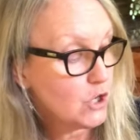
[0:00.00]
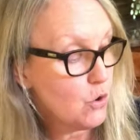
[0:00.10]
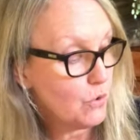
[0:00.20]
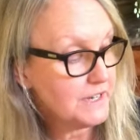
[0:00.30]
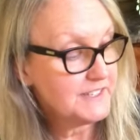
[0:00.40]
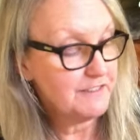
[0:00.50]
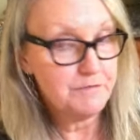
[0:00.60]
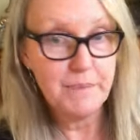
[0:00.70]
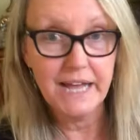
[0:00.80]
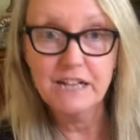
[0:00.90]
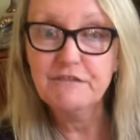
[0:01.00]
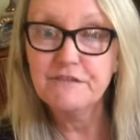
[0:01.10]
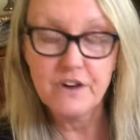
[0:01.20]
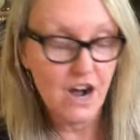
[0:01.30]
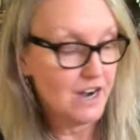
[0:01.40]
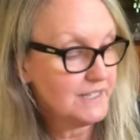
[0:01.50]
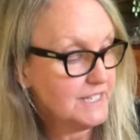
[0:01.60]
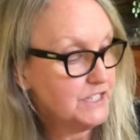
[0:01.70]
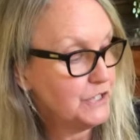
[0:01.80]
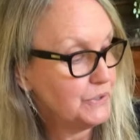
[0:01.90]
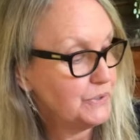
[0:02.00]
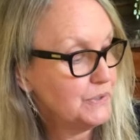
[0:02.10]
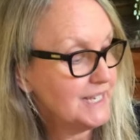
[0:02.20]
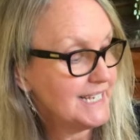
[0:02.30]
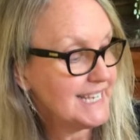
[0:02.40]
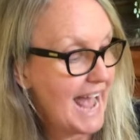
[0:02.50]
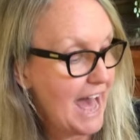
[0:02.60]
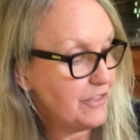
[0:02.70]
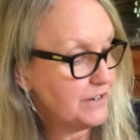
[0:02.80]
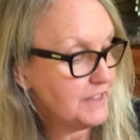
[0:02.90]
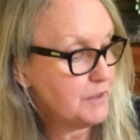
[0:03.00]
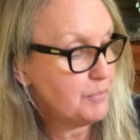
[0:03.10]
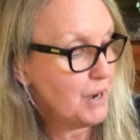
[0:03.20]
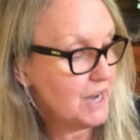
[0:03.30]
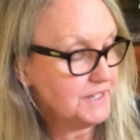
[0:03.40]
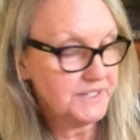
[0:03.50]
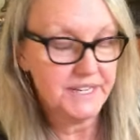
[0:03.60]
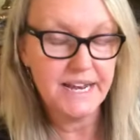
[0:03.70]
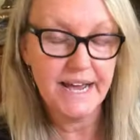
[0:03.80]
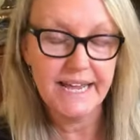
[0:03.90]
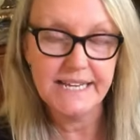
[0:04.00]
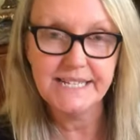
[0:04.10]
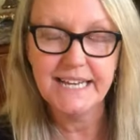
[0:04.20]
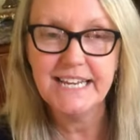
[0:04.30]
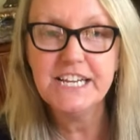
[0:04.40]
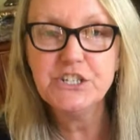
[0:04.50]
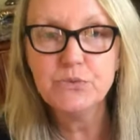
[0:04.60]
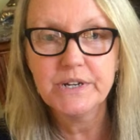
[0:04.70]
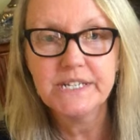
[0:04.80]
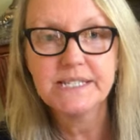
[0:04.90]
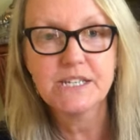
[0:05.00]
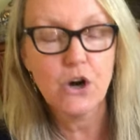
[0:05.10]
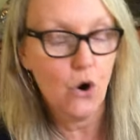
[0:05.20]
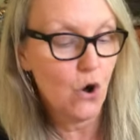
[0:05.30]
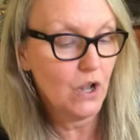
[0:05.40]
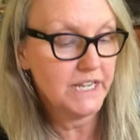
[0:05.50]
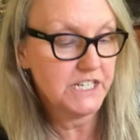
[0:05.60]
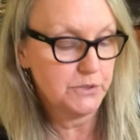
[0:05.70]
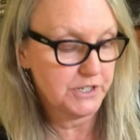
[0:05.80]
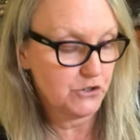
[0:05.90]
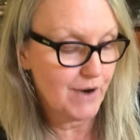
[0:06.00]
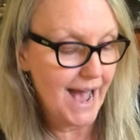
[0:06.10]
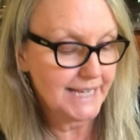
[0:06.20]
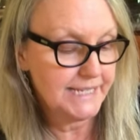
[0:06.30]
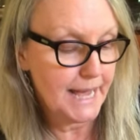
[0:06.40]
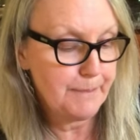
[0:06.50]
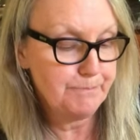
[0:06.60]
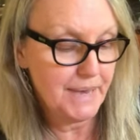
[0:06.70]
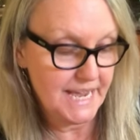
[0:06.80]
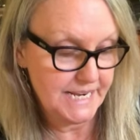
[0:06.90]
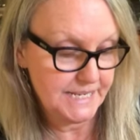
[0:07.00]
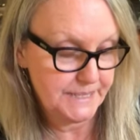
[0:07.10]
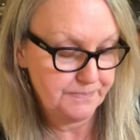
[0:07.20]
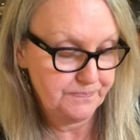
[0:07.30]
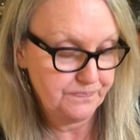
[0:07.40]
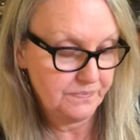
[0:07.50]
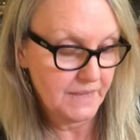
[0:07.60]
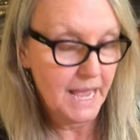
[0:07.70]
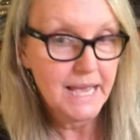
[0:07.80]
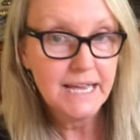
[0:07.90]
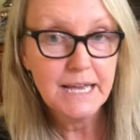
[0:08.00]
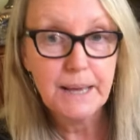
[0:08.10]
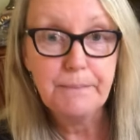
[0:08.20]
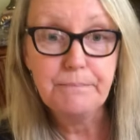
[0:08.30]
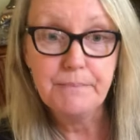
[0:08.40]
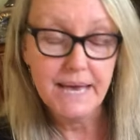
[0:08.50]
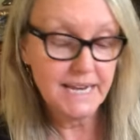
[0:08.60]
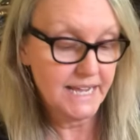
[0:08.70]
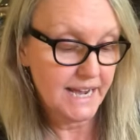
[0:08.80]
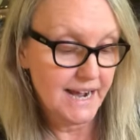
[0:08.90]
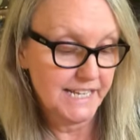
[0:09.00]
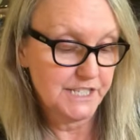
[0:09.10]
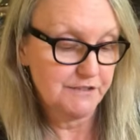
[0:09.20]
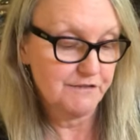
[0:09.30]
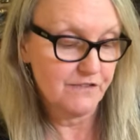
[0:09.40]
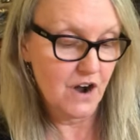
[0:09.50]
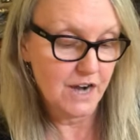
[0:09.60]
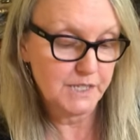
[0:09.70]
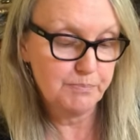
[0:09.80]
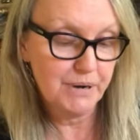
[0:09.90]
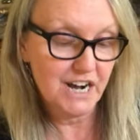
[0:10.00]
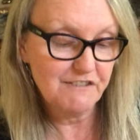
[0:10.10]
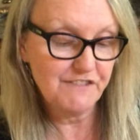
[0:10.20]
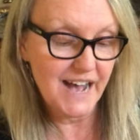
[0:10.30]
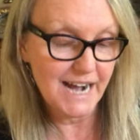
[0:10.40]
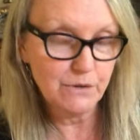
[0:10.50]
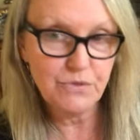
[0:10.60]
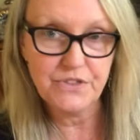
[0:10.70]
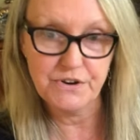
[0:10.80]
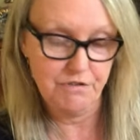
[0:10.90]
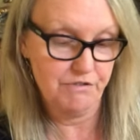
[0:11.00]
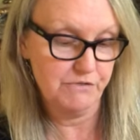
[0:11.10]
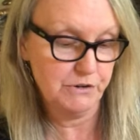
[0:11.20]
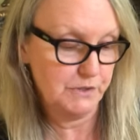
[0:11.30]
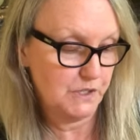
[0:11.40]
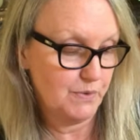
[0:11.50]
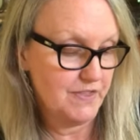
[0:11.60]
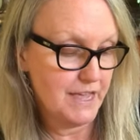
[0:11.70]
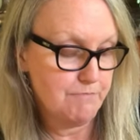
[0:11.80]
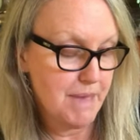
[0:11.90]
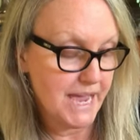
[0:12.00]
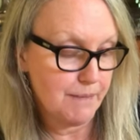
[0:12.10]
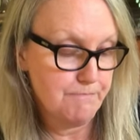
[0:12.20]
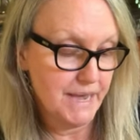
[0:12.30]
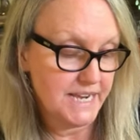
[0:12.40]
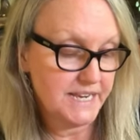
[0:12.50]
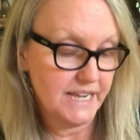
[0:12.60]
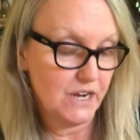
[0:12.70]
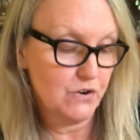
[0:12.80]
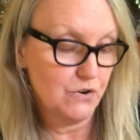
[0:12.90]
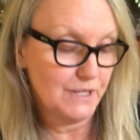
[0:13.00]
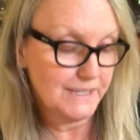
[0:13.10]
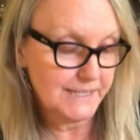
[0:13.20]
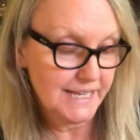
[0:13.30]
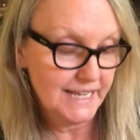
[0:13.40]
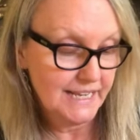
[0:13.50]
chorus of male frogs and toads has gathered at the pond tonight, and each one is calling to attract a mate. Many kinds of frogs puff out their throats when they make mating calls.